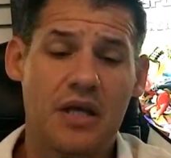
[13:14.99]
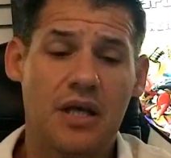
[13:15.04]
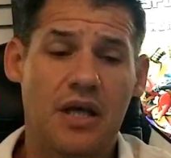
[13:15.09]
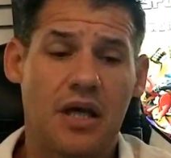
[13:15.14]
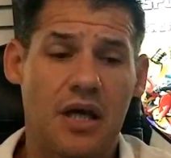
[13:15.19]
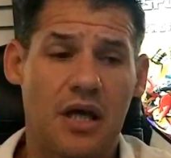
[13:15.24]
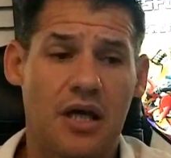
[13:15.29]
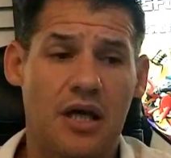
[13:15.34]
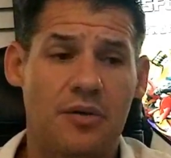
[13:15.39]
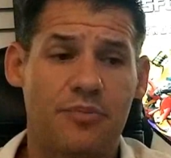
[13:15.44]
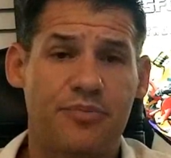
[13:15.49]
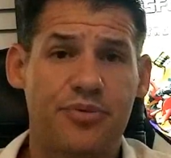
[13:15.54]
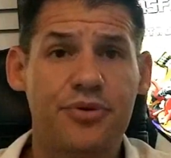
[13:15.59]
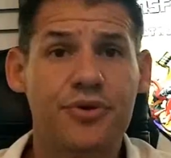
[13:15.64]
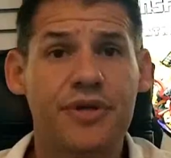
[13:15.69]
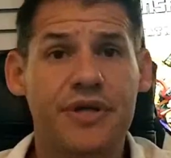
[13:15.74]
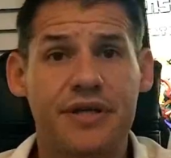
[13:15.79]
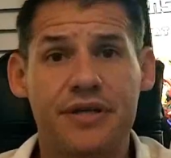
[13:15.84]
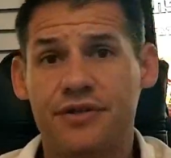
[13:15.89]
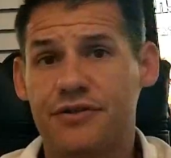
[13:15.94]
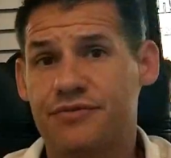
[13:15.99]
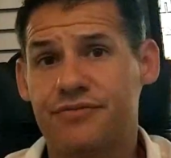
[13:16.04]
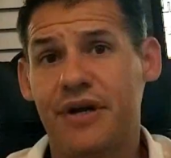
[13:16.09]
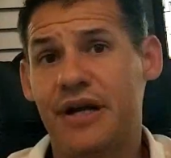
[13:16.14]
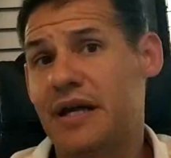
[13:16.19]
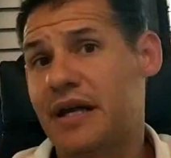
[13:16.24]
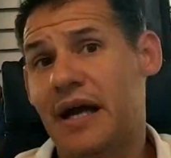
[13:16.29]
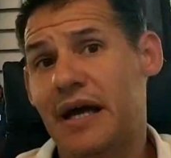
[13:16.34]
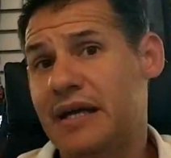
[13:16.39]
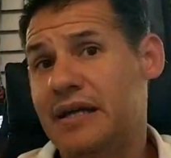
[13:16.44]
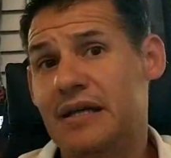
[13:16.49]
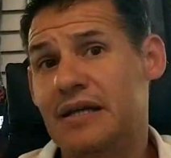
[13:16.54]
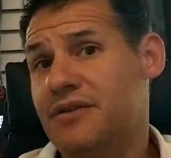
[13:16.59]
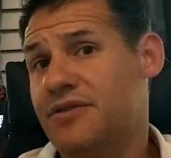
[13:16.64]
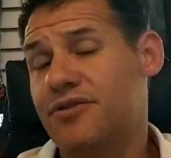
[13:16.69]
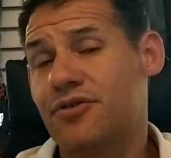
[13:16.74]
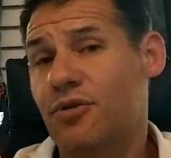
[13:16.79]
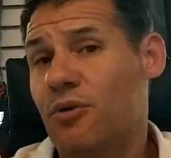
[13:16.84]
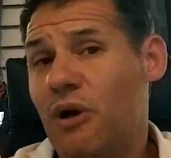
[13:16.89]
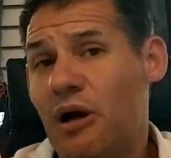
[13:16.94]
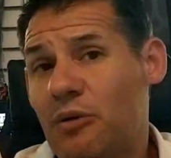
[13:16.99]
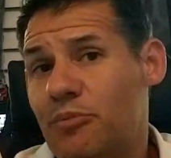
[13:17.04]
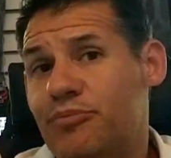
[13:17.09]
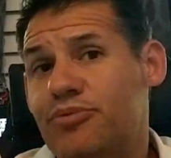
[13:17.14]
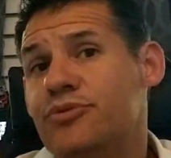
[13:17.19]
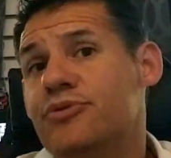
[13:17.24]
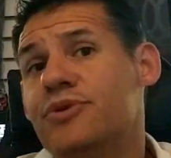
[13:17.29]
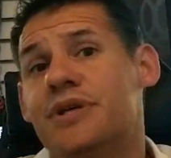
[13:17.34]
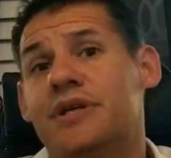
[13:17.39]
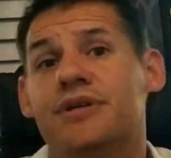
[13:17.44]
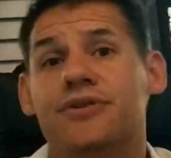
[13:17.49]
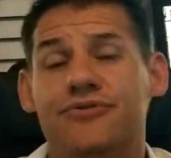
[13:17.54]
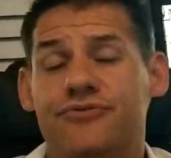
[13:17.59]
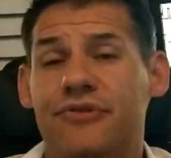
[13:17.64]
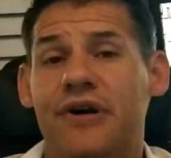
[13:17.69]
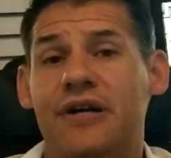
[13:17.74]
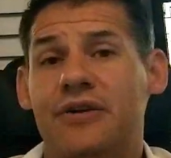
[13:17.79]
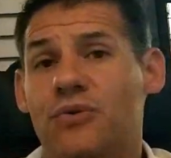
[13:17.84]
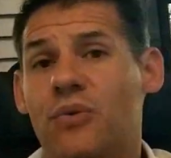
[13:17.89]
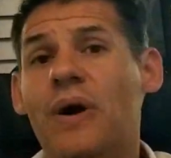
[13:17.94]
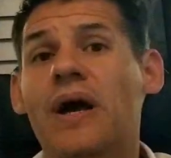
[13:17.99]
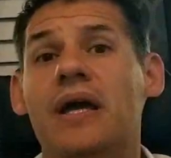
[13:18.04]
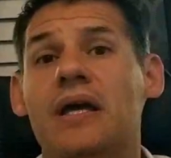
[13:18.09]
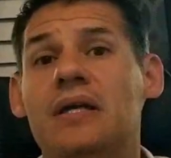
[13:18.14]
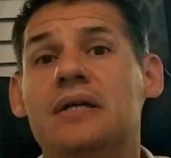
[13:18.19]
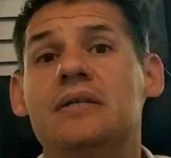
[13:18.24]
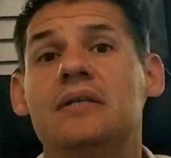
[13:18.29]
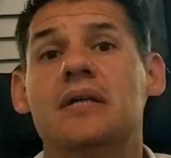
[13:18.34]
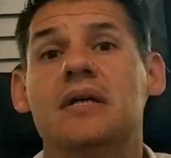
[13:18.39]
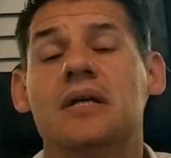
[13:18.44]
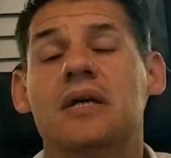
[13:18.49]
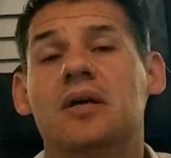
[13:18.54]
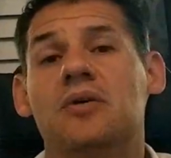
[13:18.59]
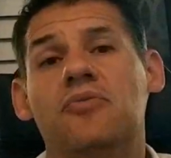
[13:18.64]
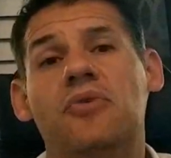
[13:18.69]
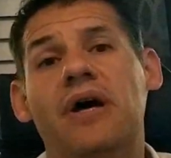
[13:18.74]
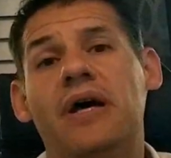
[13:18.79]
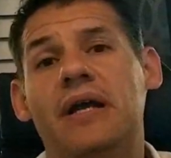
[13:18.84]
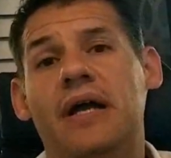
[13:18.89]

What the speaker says: Bruticus, right? I didn't throw out Bruticus right away, right?